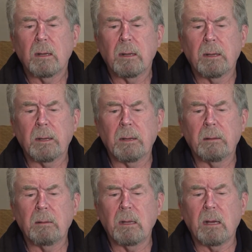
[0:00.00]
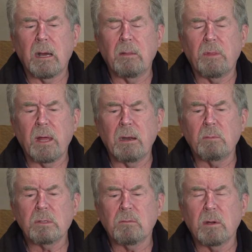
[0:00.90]
I thought it
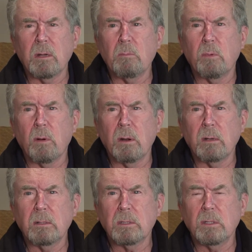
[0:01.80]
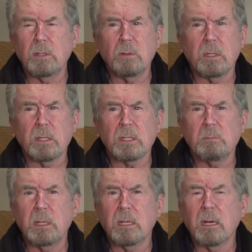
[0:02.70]
was very important to do this
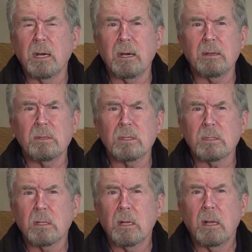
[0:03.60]
because